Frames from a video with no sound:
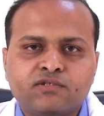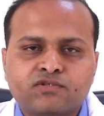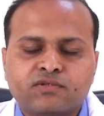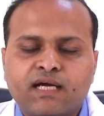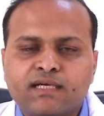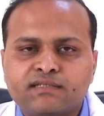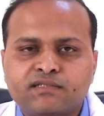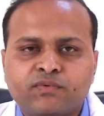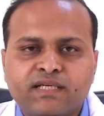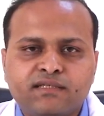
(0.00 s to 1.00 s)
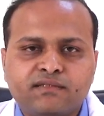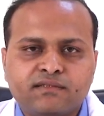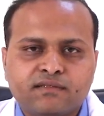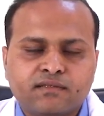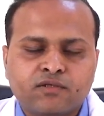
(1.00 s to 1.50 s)
So hand is a very
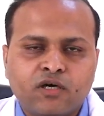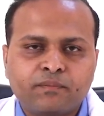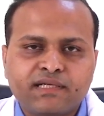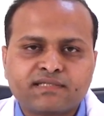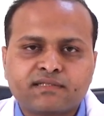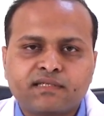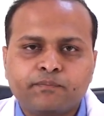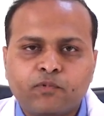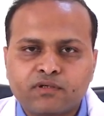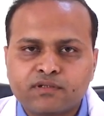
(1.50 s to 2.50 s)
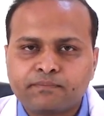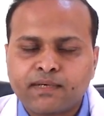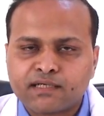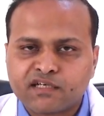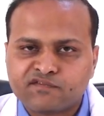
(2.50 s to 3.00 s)
complex and important
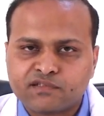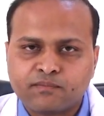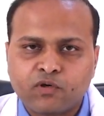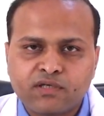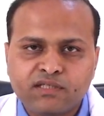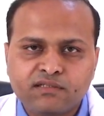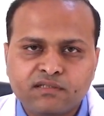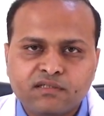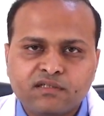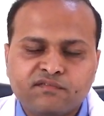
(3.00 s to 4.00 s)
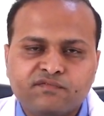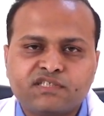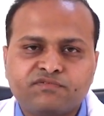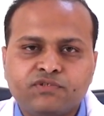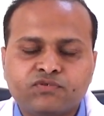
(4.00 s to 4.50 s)
part of our body,
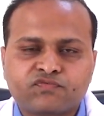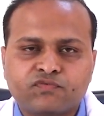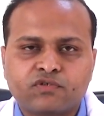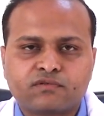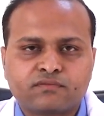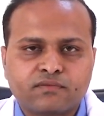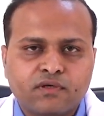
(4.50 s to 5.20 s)
which we use for